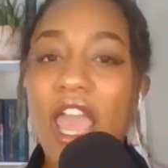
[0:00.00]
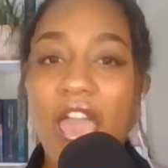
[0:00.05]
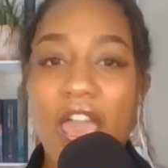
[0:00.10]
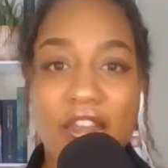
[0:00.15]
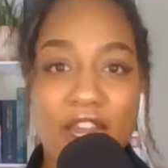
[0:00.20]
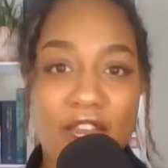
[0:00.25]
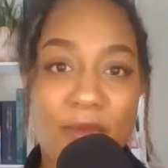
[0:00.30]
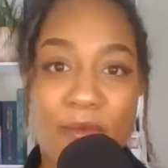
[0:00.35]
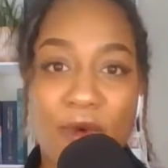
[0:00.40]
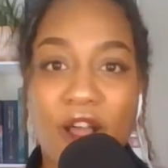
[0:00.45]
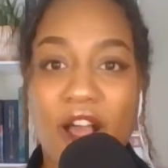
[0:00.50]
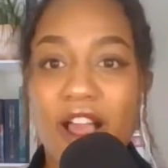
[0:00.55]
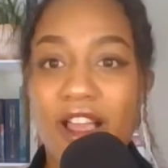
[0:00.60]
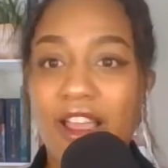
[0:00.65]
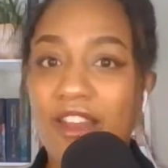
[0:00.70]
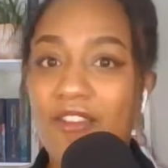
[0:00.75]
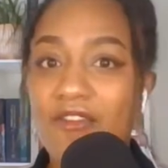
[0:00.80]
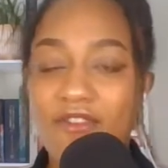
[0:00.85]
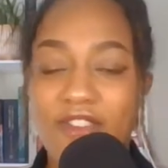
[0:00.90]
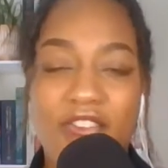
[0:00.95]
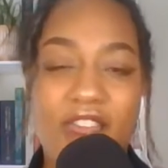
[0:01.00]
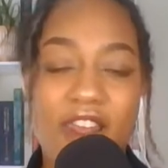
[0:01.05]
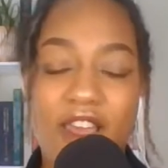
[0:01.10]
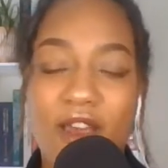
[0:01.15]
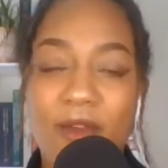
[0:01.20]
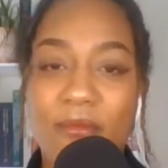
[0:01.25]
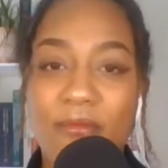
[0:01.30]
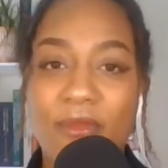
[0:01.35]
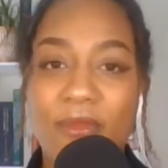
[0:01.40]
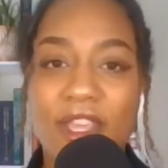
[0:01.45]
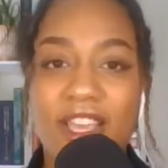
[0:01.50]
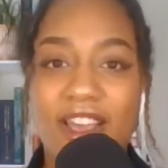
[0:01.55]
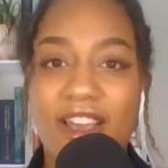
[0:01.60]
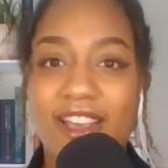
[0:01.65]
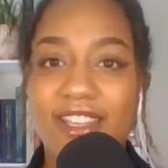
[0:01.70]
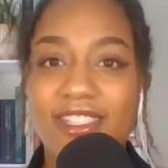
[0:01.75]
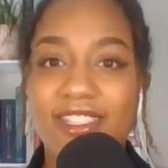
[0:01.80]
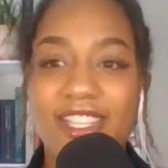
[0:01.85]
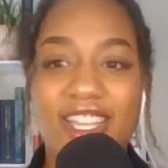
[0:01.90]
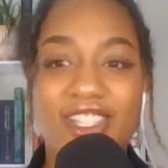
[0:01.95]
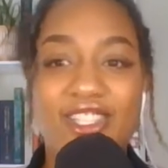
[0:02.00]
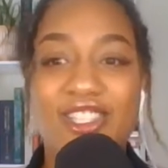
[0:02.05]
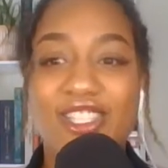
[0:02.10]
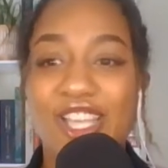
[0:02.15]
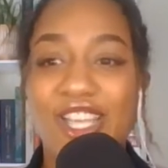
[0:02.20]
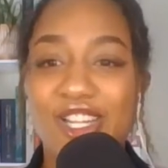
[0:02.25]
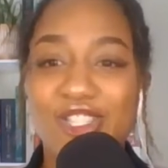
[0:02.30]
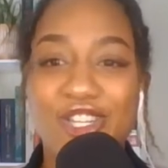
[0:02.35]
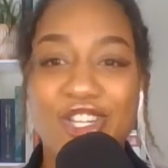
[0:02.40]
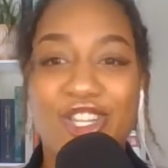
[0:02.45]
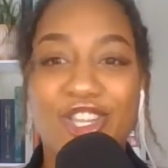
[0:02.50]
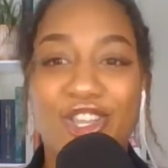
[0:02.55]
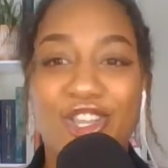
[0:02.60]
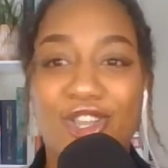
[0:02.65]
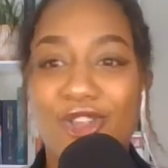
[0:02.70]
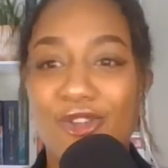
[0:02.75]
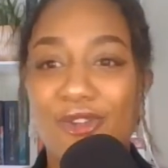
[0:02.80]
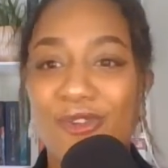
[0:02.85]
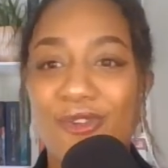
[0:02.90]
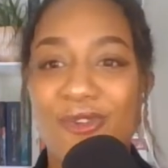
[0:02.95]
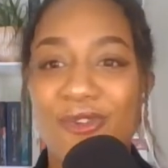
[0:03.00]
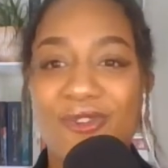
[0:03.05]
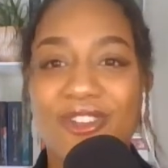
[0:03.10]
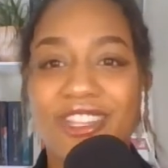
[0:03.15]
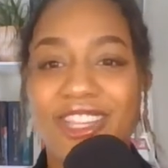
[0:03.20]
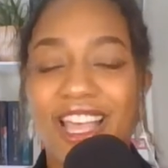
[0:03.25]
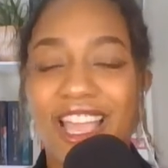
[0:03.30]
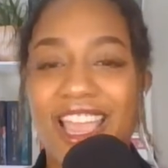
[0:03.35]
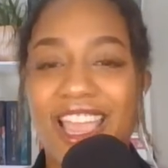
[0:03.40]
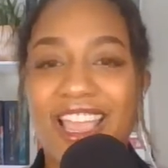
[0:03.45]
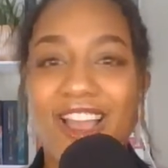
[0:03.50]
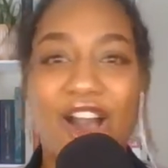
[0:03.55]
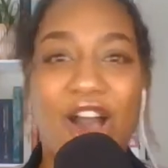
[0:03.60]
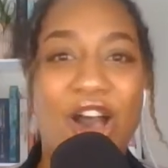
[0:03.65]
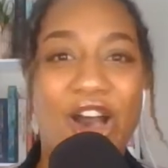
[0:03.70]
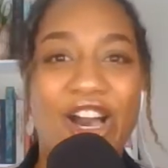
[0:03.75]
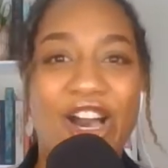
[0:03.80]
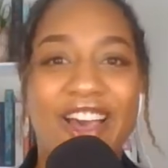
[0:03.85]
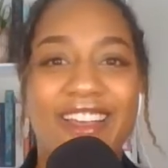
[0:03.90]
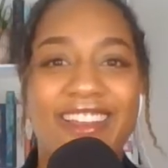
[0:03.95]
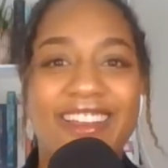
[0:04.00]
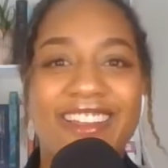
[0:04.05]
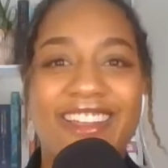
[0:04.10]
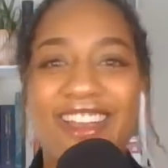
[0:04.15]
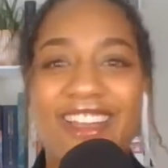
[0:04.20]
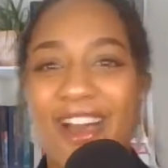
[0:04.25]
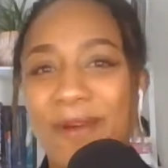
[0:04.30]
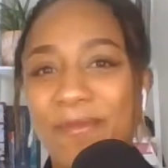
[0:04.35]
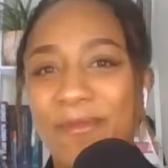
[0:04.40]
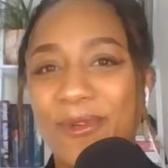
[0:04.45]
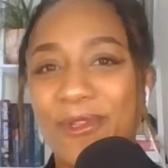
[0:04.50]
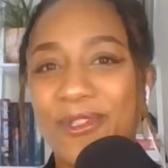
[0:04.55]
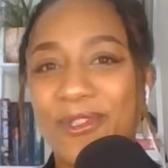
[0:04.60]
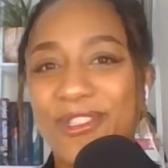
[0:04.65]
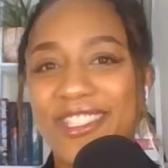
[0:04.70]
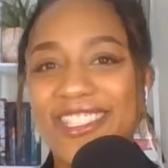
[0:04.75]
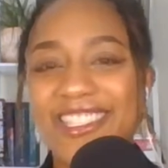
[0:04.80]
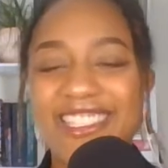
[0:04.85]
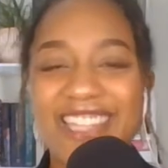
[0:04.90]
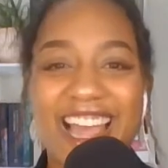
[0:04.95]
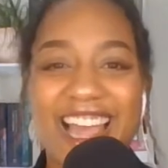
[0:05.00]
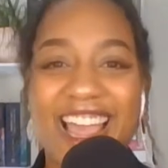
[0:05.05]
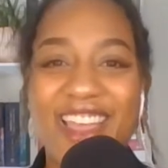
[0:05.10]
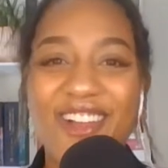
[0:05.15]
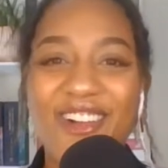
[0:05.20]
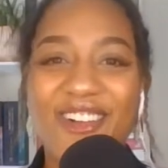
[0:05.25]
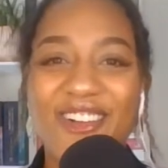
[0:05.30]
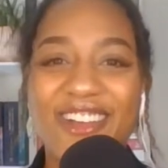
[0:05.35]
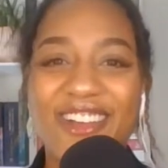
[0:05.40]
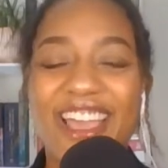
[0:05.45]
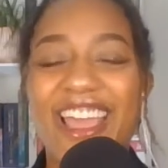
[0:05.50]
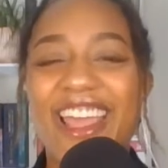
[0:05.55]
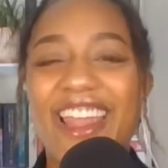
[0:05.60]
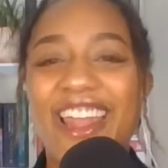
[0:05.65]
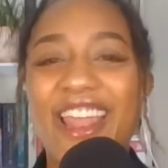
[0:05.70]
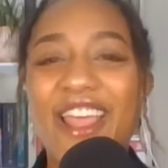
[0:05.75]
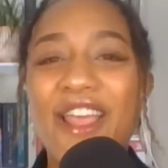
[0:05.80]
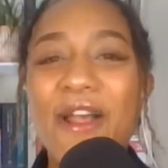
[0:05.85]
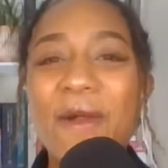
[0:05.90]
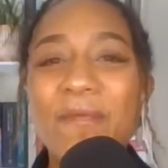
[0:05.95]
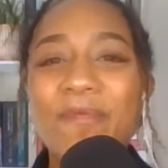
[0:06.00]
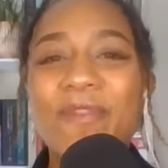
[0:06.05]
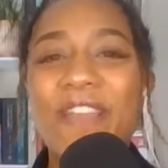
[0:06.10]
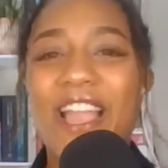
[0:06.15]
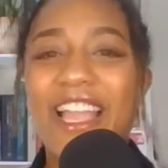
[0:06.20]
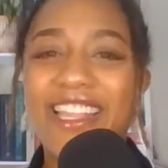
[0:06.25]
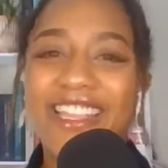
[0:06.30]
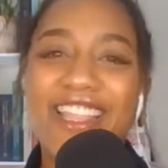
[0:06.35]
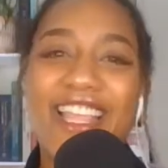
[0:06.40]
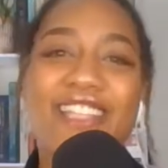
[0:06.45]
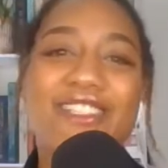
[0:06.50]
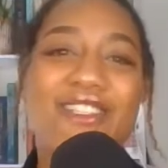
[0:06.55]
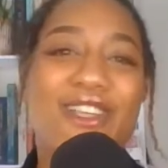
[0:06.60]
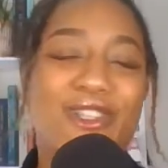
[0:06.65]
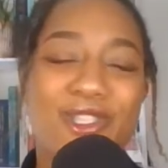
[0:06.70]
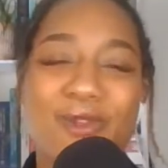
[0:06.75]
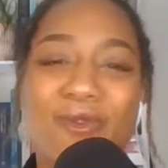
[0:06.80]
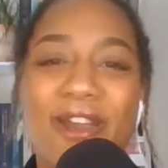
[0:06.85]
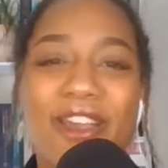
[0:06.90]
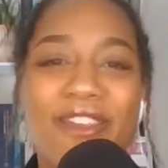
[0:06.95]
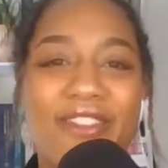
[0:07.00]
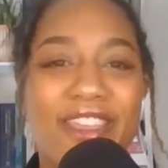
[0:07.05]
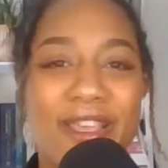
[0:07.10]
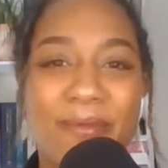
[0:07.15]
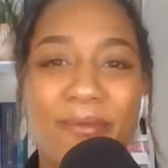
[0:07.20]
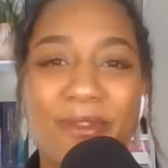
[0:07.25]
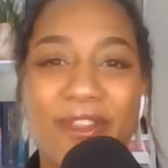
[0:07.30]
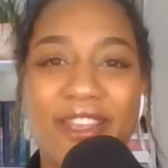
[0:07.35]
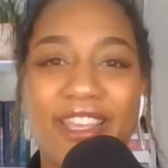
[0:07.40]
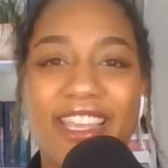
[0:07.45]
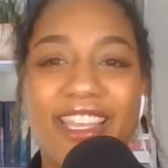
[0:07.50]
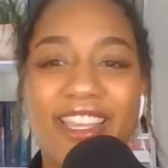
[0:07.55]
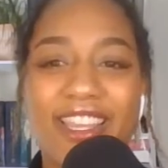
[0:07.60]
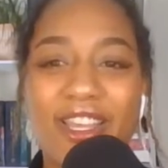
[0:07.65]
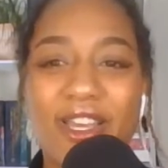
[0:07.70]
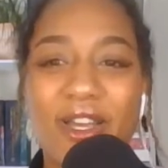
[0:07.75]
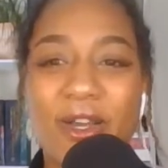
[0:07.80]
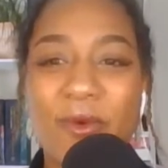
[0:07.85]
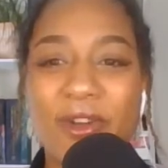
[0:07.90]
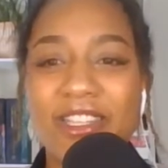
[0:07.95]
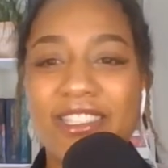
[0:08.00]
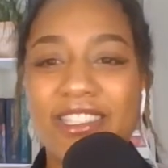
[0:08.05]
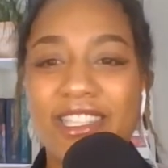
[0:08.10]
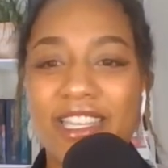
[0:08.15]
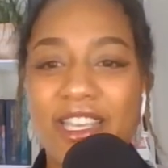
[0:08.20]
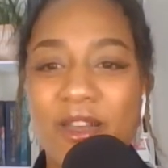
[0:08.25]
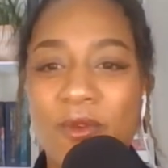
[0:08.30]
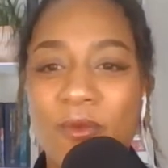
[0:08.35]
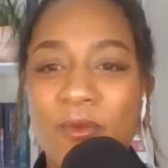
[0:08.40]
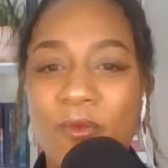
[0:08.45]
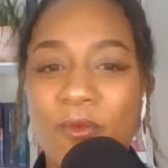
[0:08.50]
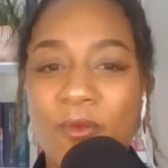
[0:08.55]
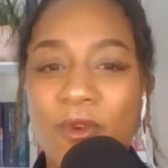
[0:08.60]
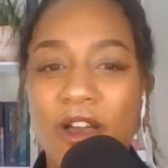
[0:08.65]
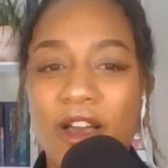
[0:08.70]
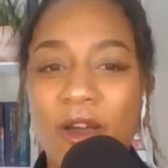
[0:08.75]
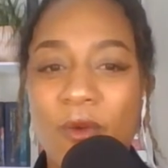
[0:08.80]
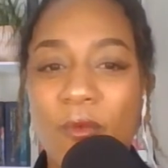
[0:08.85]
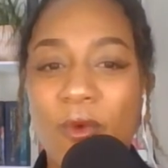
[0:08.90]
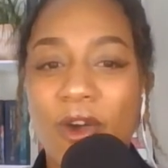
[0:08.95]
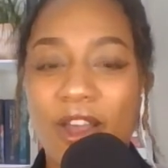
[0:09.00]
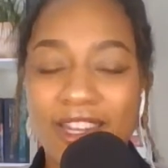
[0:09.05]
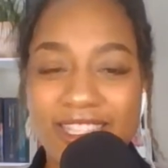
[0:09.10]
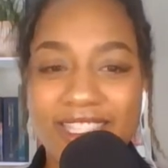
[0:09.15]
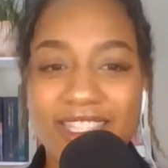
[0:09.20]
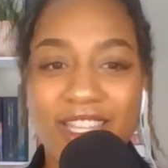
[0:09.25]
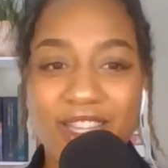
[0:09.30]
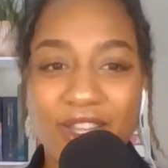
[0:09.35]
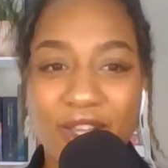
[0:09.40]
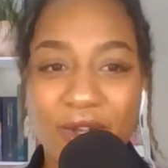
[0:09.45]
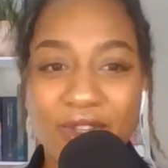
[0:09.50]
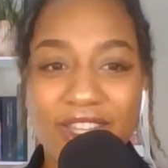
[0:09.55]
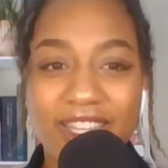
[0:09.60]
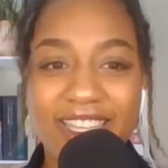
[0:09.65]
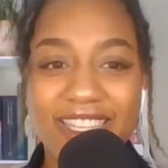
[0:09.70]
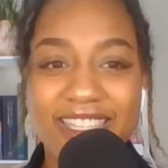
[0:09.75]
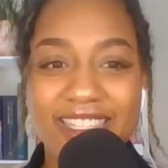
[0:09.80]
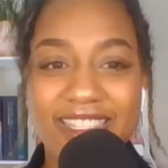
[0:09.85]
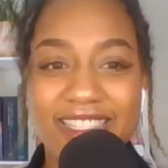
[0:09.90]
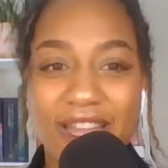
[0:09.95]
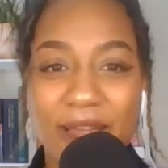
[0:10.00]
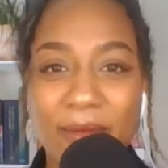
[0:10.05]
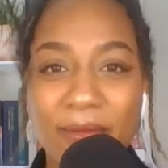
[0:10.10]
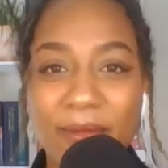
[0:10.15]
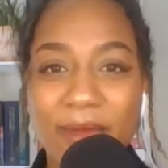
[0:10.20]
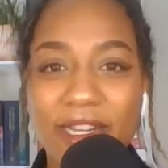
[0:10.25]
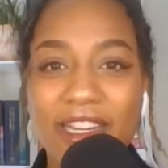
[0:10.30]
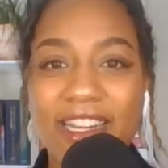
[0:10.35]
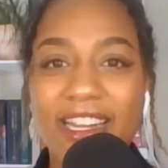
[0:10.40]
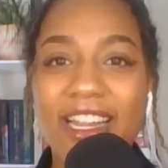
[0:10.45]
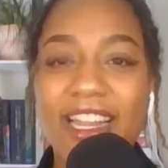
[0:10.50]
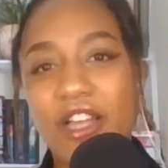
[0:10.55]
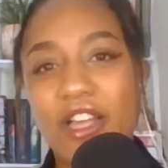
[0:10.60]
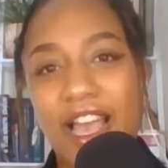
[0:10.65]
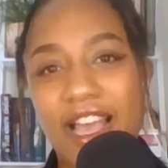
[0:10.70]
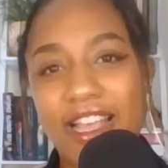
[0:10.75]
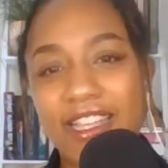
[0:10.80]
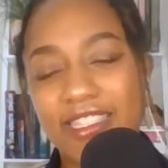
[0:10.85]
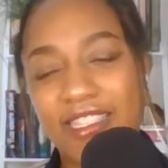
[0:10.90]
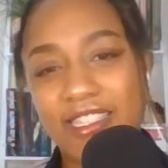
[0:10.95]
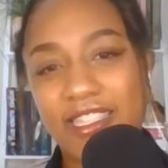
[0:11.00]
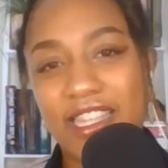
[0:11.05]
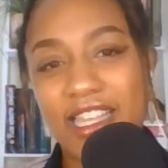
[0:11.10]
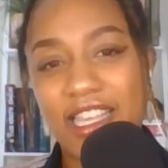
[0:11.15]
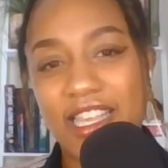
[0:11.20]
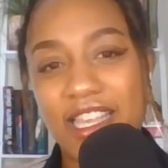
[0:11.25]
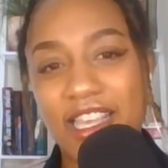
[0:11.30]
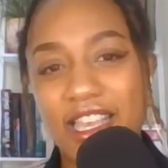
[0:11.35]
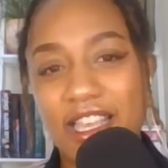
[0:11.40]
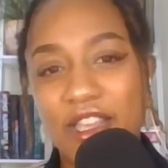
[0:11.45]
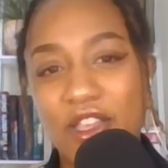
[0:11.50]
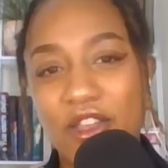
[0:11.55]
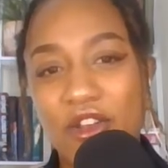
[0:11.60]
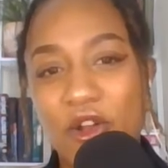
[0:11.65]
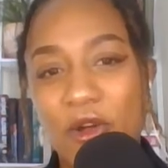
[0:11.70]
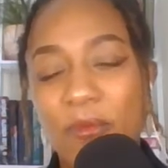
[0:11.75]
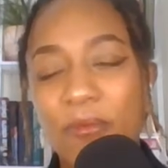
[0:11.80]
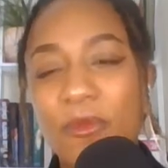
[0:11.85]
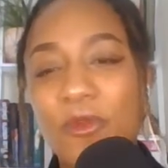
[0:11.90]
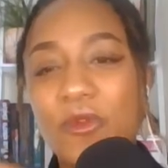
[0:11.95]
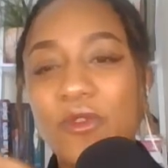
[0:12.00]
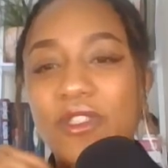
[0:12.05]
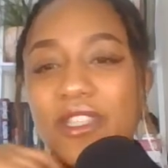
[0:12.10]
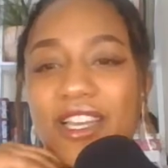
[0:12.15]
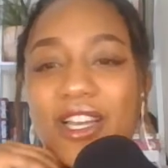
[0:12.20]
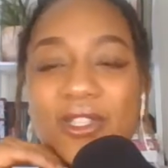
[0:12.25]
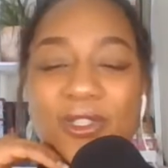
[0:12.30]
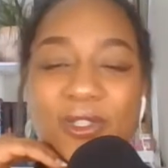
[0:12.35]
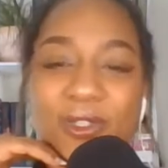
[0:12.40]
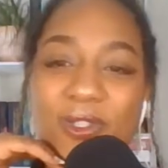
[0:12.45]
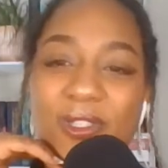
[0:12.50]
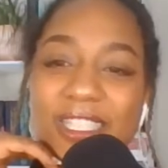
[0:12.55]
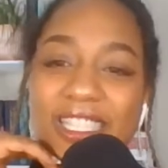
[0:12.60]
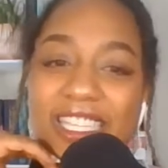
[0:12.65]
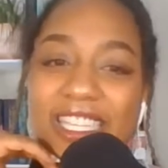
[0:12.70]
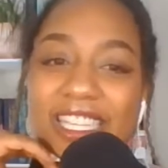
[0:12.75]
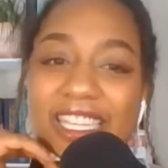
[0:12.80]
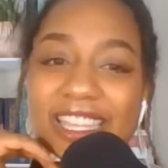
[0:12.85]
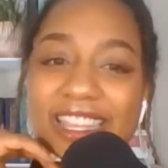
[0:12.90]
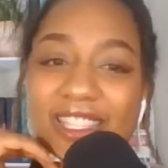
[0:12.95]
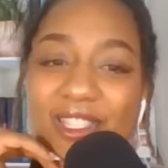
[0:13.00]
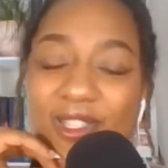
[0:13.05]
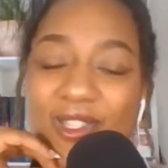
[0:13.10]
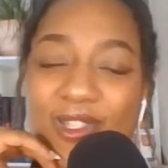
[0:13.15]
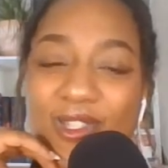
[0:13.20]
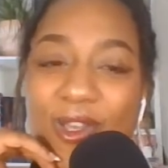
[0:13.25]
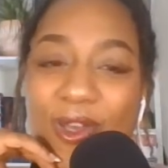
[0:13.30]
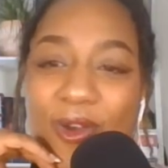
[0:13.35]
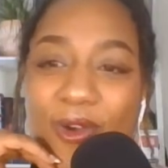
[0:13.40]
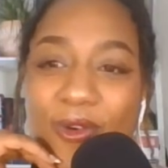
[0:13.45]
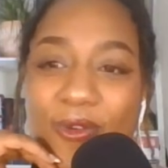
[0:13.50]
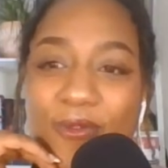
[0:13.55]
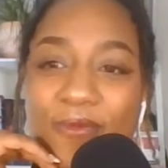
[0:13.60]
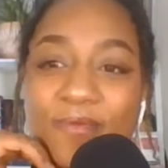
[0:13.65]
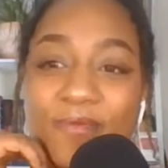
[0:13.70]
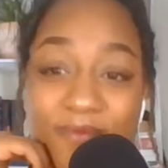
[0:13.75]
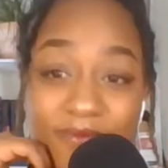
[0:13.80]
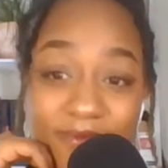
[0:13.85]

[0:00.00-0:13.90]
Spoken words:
Eddy Brock and Venom, because it's such a cute, like, odd couple style. And I think that's also why they played the, what is it, One is the Loneliest Number as the, you know, music underneath. So